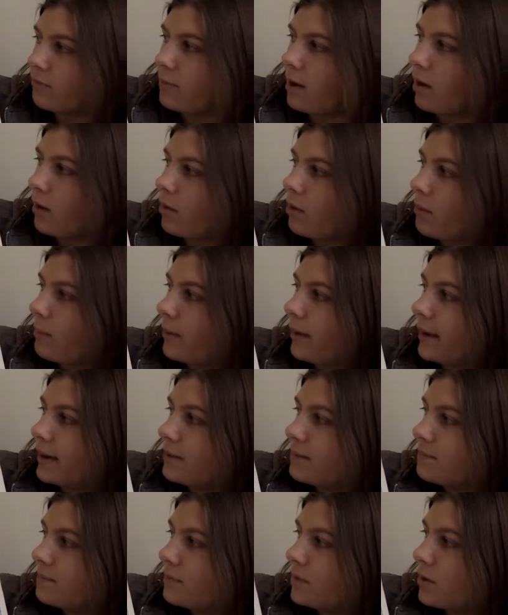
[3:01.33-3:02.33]
from Uncle
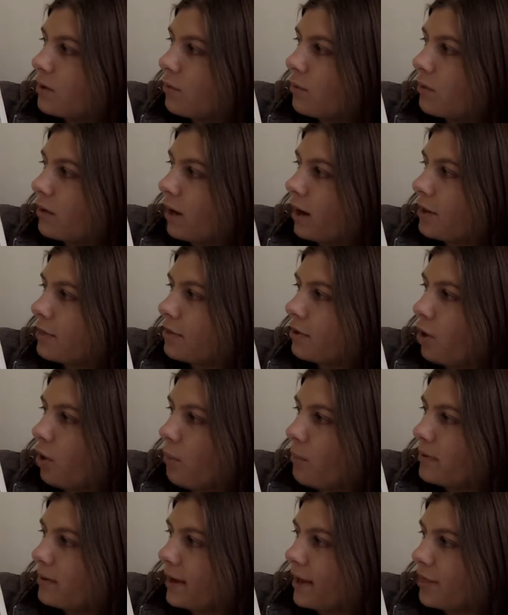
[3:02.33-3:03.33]
Bud. When Arthur
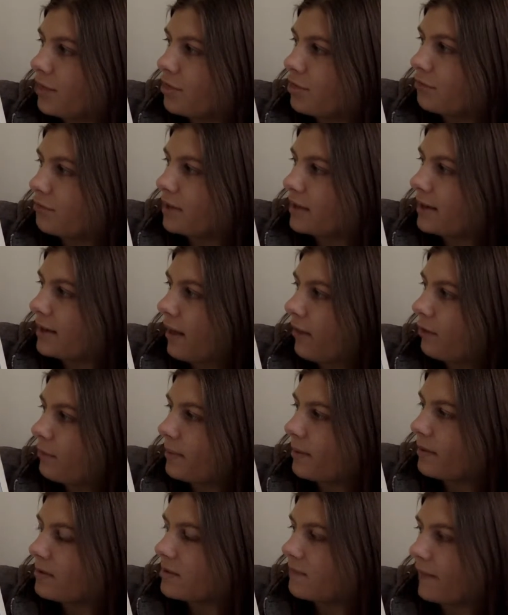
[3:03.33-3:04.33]
opened it, $3
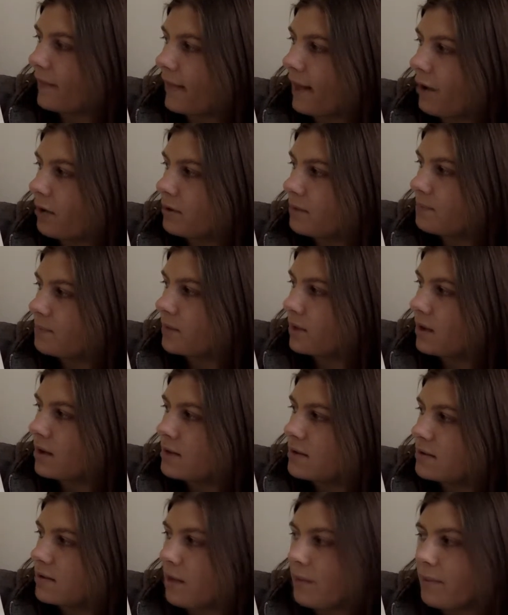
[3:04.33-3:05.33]
bills fell out.
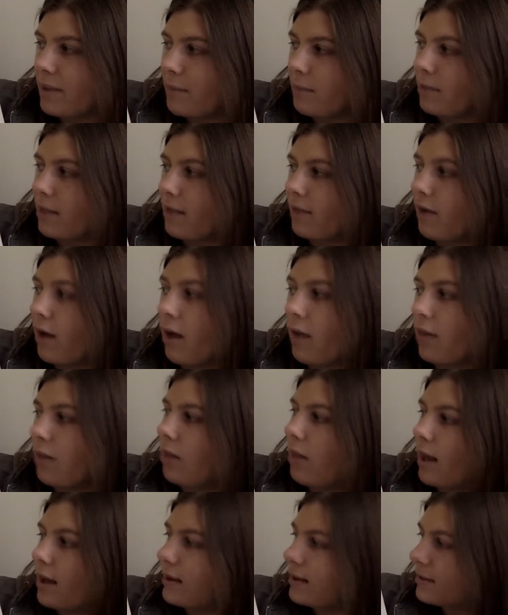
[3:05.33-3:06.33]
Some people have all the
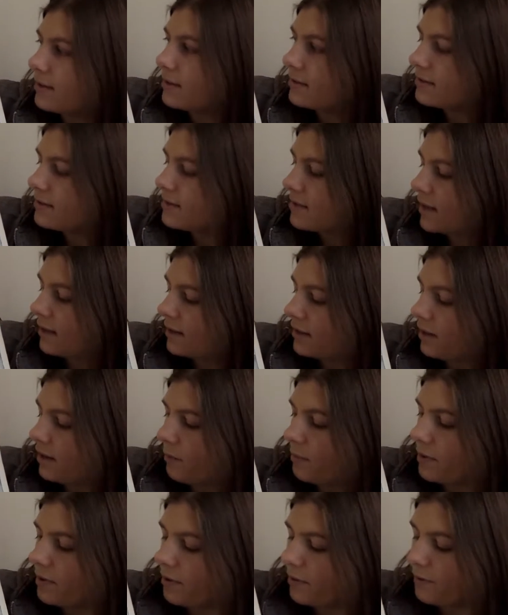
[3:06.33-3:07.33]
luck, said
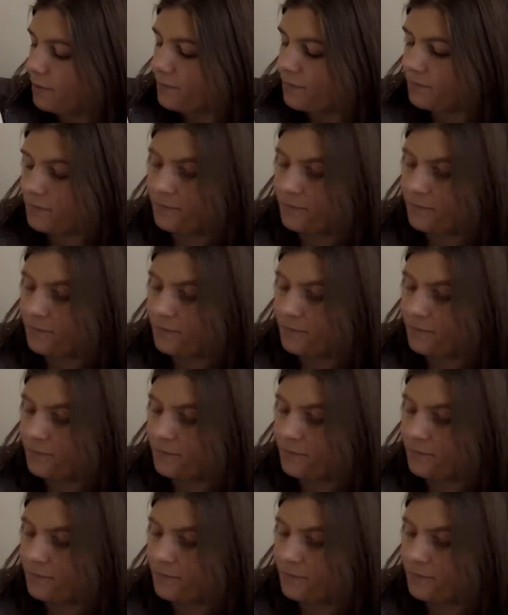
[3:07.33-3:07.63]
D.W.